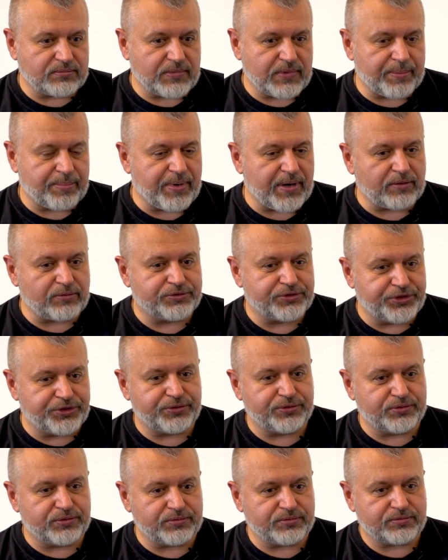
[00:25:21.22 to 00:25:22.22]
about
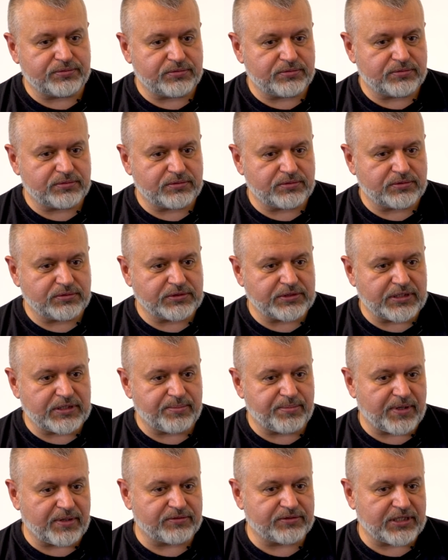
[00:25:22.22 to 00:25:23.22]
you than
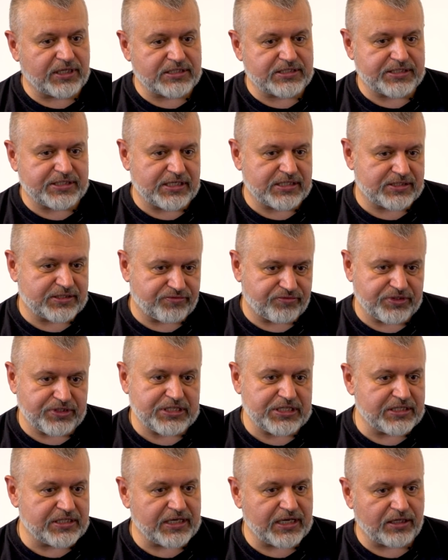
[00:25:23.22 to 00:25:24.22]
about us. Yes, we
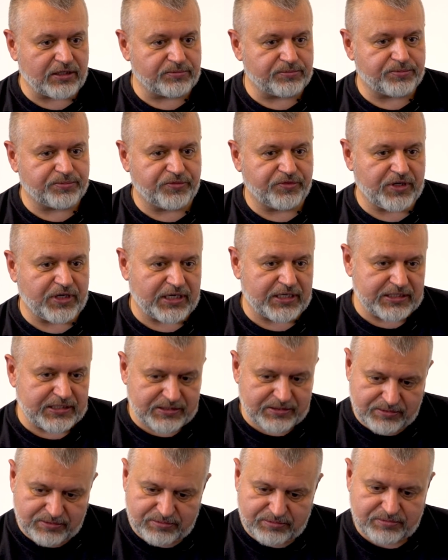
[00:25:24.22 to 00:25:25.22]
need help. We are
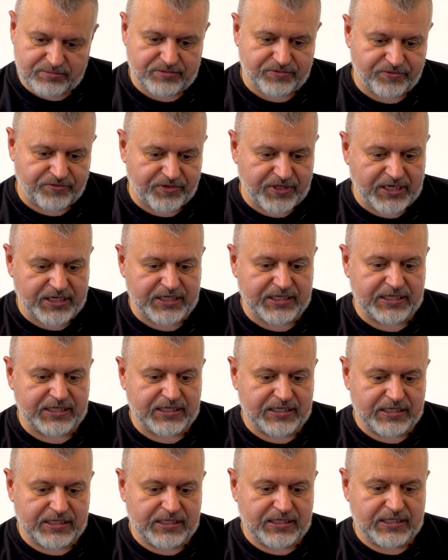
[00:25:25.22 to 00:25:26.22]
in very,
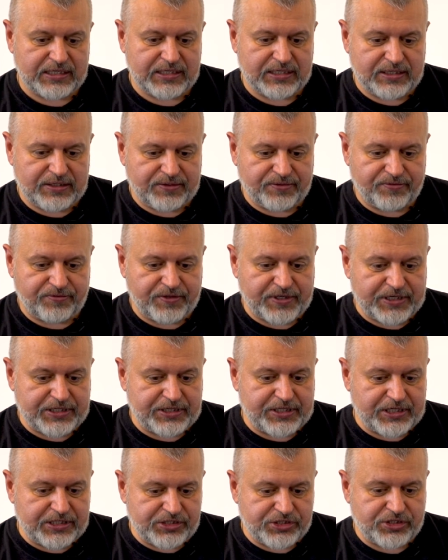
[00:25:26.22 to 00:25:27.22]
very
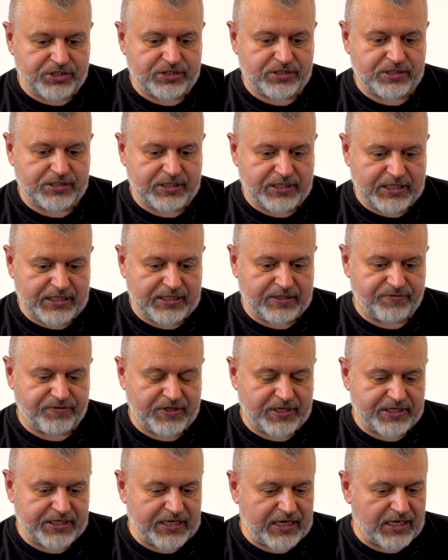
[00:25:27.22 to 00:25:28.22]
danger and a
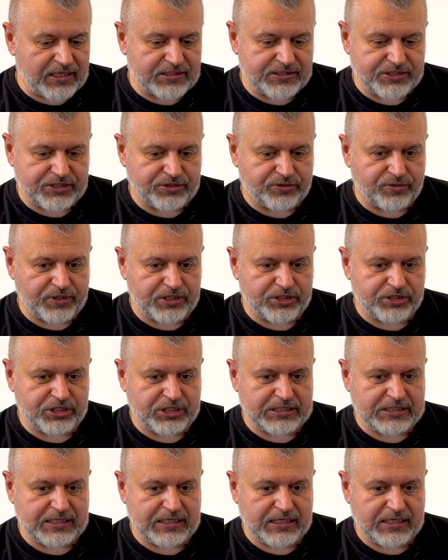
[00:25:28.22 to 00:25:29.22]
very hard
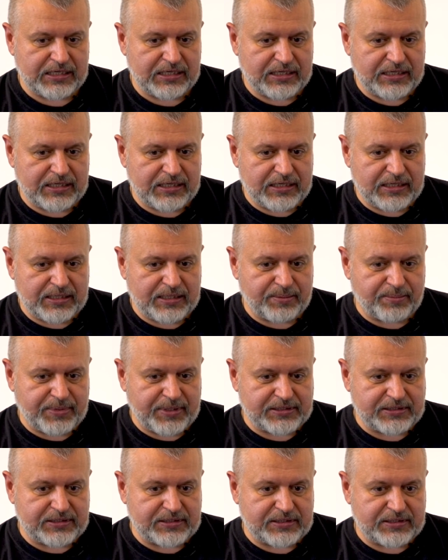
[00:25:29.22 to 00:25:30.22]
situation.
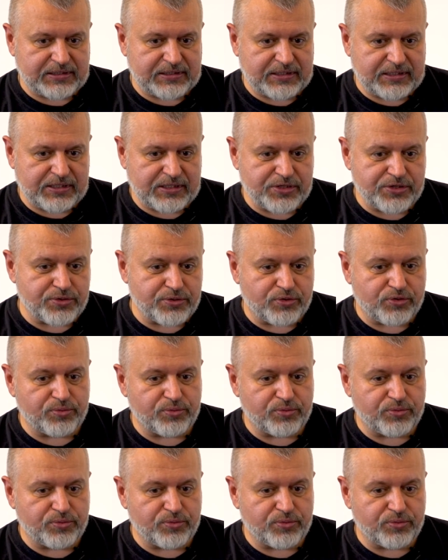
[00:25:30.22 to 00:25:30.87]
But you